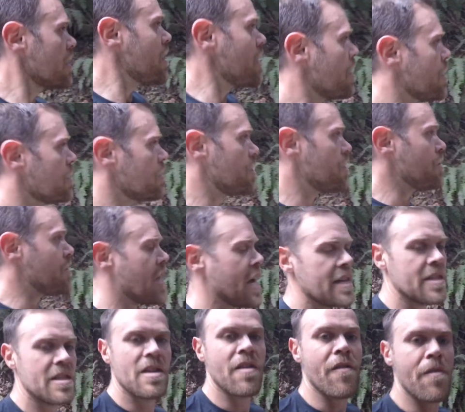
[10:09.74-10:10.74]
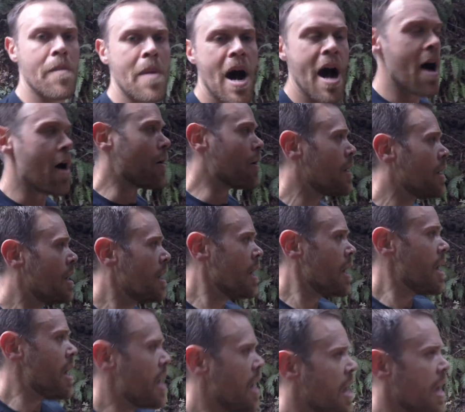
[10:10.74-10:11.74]
you know, two tenths of a mile.
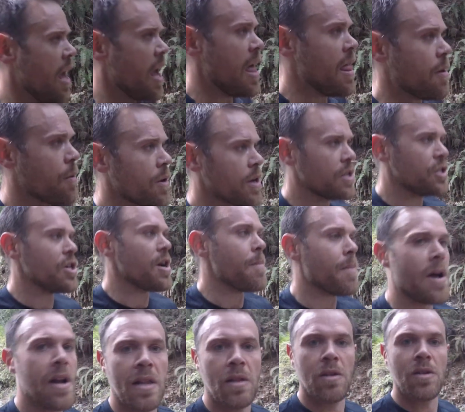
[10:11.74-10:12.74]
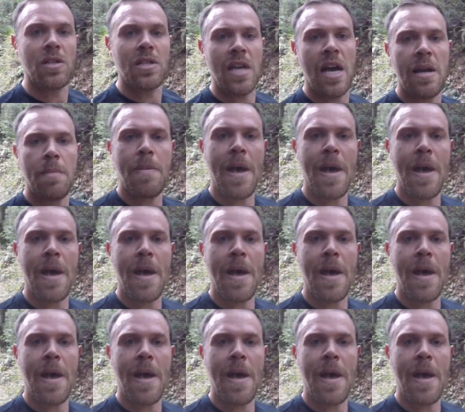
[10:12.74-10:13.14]
And then we're gonna jump on a little side